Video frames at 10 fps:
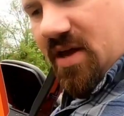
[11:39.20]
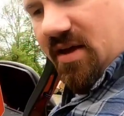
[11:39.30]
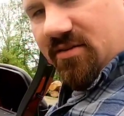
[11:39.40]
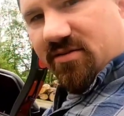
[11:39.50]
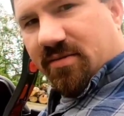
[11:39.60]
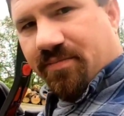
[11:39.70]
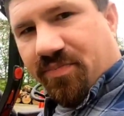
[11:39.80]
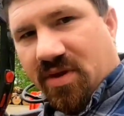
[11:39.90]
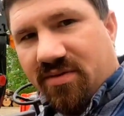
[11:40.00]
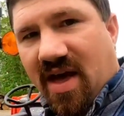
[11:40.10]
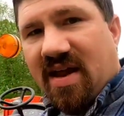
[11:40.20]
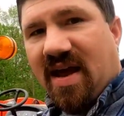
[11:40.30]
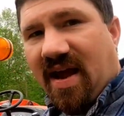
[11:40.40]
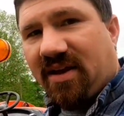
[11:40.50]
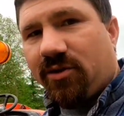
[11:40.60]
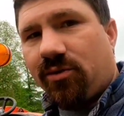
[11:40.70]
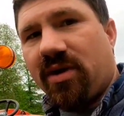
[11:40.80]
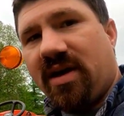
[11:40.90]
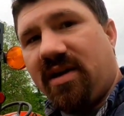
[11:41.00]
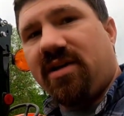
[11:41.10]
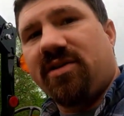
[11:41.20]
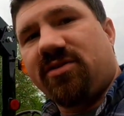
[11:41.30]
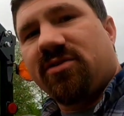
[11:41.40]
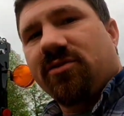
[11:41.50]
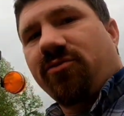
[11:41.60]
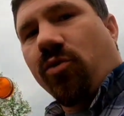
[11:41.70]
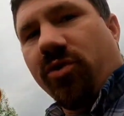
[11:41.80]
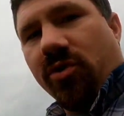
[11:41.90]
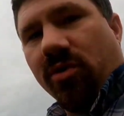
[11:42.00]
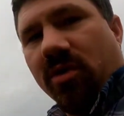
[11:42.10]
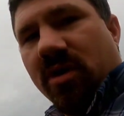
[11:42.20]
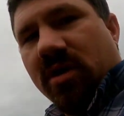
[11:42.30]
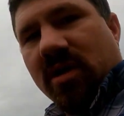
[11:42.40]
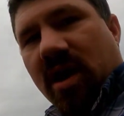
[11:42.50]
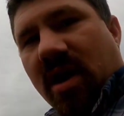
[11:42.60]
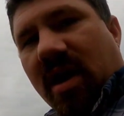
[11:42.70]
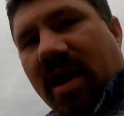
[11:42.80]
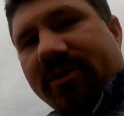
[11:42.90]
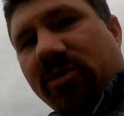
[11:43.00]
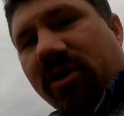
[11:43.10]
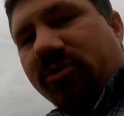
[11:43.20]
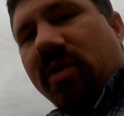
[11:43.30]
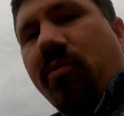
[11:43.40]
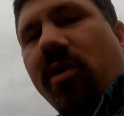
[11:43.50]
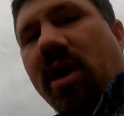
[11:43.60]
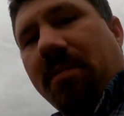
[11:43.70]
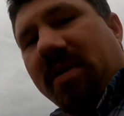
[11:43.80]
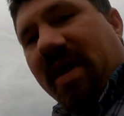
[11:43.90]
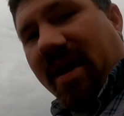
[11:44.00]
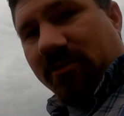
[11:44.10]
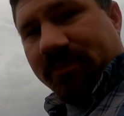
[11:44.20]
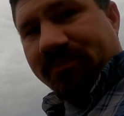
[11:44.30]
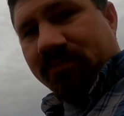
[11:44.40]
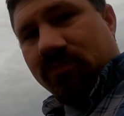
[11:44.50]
Yes, that handle is for your hydraulic 3-point up and down.